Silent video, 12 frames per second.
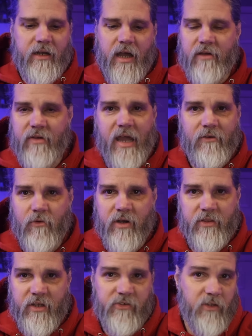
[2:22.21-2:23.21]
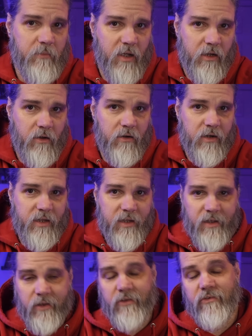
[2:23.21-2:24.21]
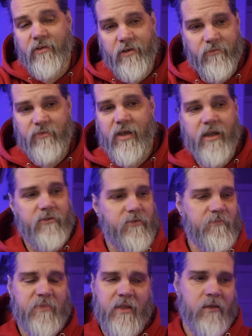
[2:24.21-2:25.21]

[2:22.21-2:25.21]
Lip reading: I have one of these on my car keys, and if I've